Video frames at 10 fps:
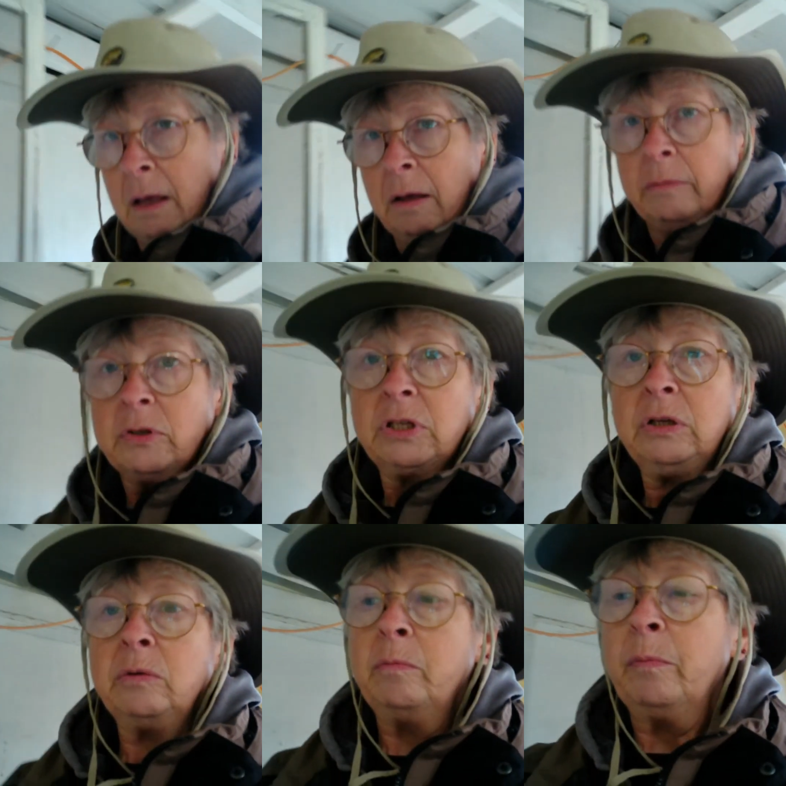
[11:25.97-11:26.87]
we're
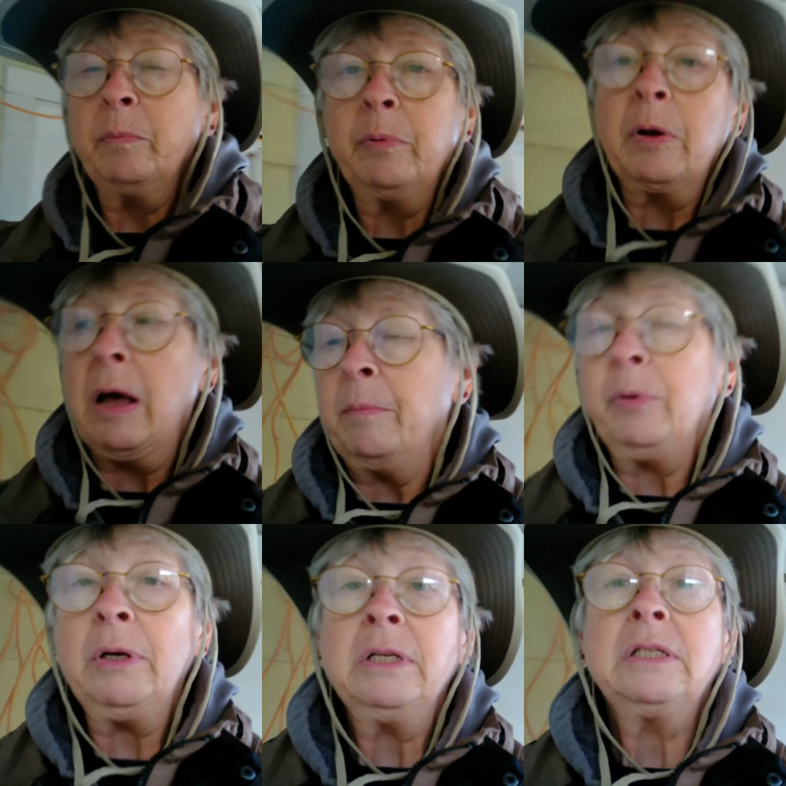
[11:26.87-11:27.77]
still
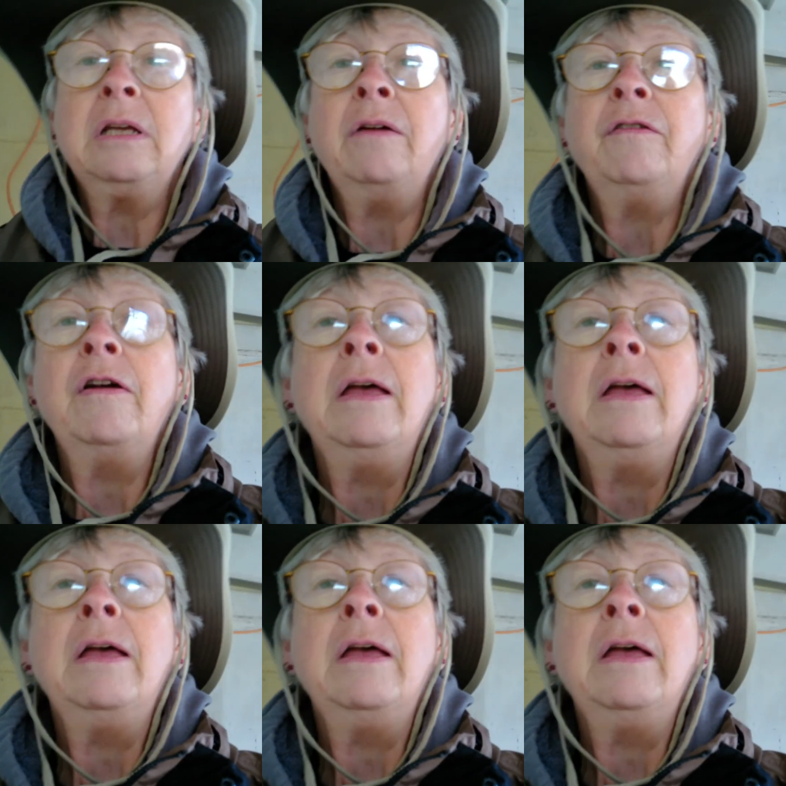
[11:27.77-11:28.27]
putting stuff